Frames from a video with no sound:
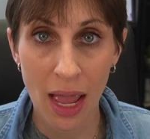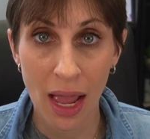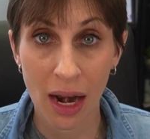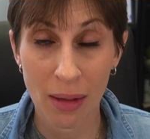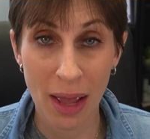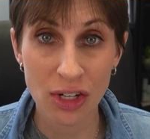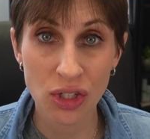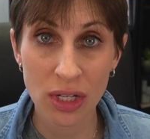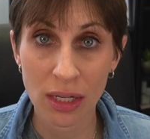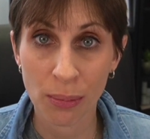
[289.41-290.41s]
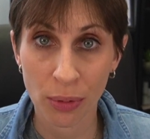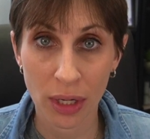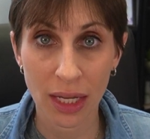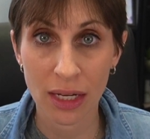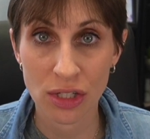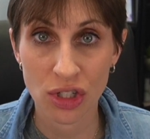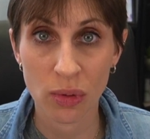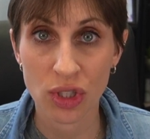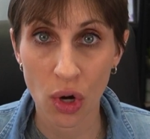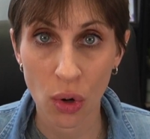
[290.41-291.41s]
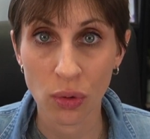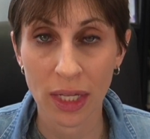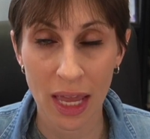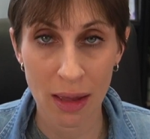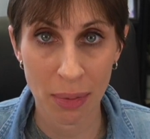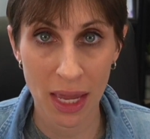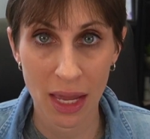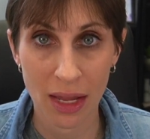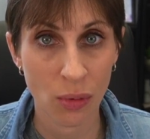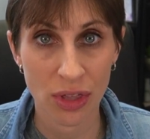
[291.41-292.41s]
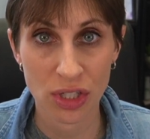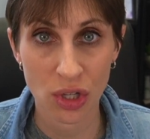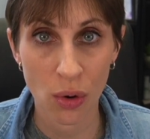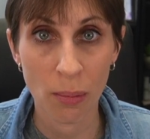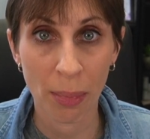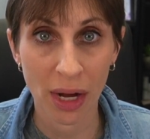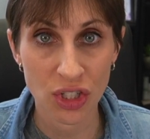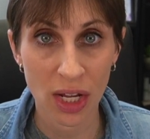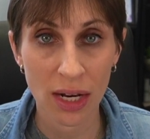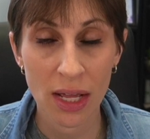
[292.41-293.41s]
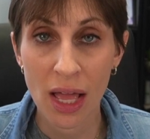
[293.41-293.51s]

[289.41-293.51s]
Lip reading: and I'm actually going to bring it into its own campaign with its own budget.